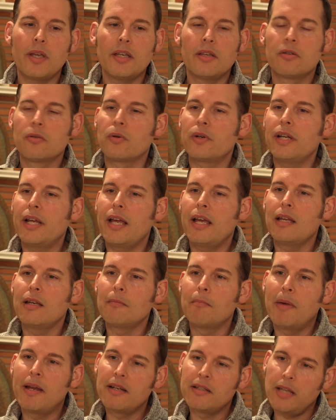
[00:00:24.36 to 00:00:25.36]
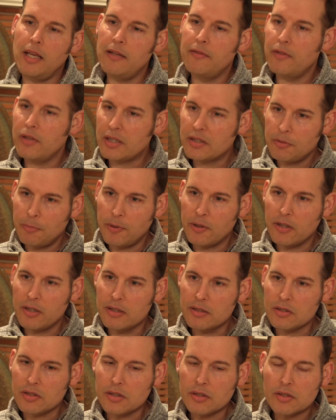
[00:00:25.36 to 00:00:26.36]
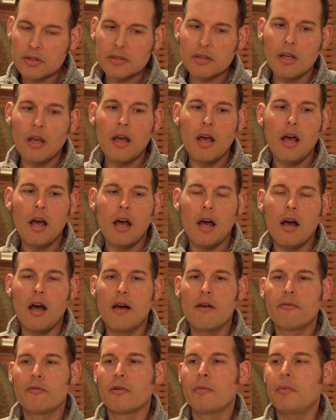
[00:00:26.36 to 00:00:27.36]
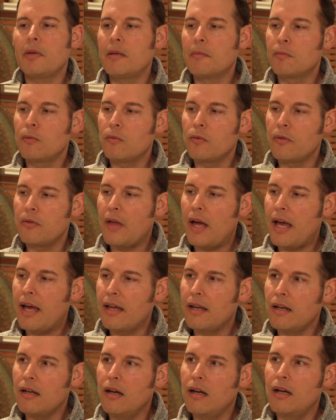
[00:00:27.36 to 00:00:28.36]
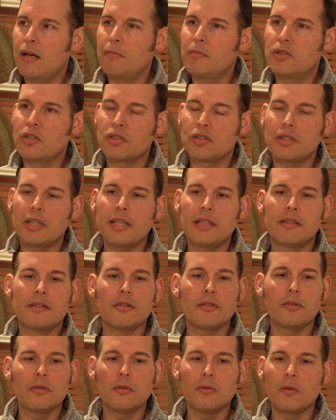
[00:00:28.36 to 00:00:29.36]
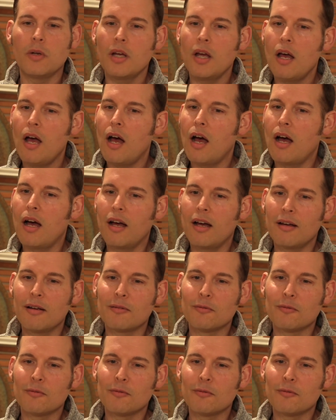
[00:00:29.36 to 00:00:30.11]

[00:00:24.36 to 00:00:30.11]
We create meditative experiences uh, for people that um, just need to uh,